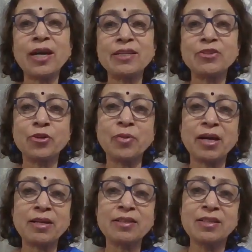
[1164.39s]

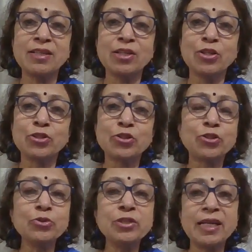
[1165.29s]
Hyderabad
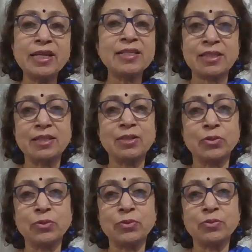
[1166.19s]
2 days
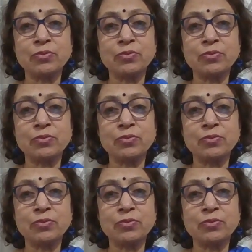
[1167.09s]
ago.